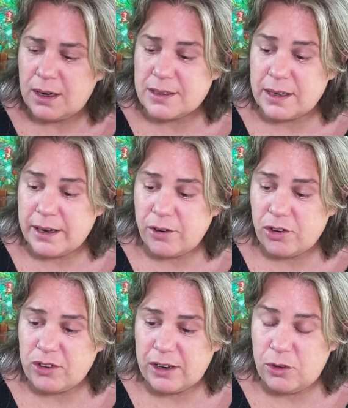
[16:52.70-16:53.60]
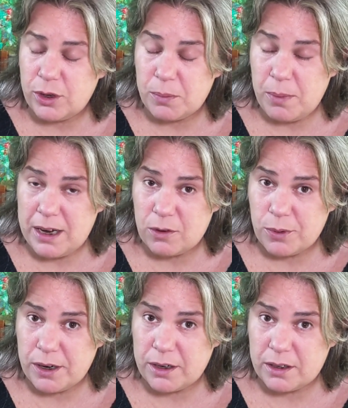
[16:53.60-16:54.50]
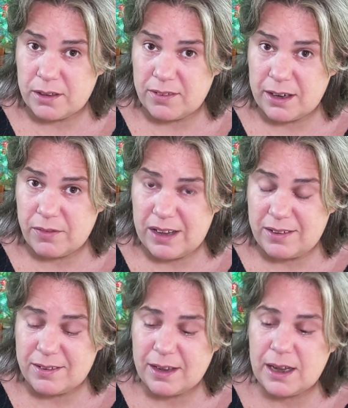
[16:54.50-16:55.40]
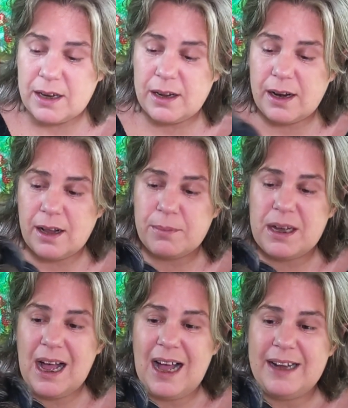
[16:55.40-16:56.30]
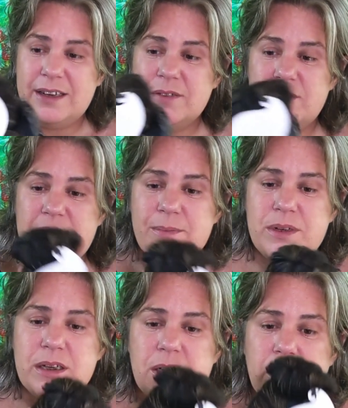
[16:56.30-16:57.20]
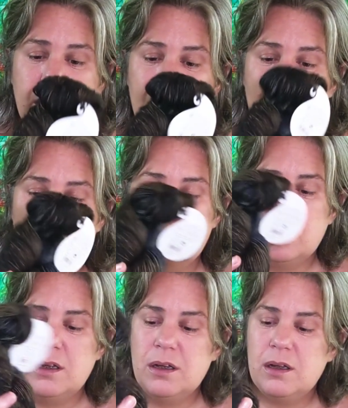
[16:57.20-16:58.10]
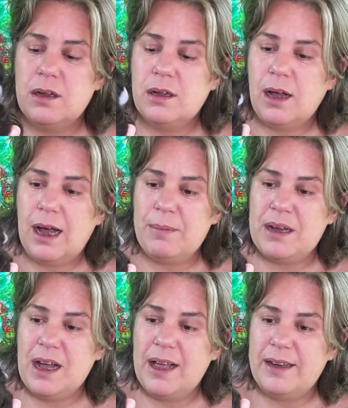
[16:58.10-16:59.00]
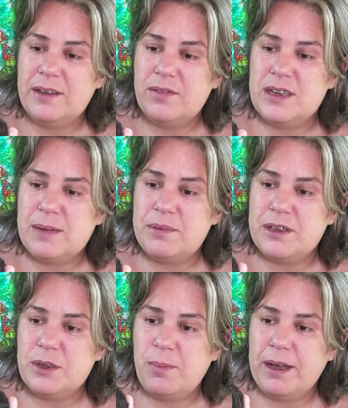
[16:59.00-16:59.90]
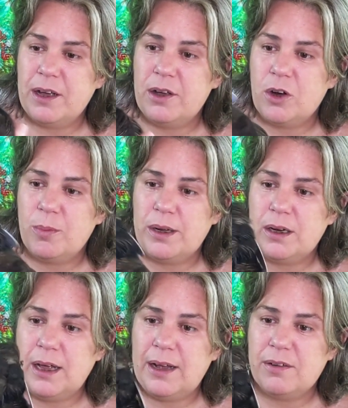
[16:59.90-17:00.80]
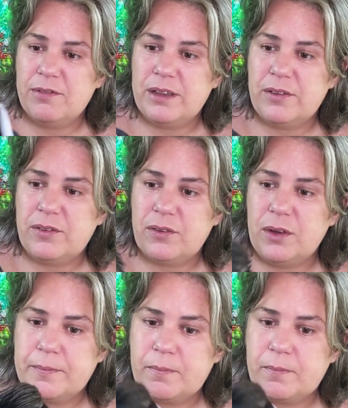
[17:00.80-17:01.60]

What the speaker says: Because I understand you can make a ranunculus out of a skein, and I'm kind of tempted. I'm kind of tempted to make a garment out of this.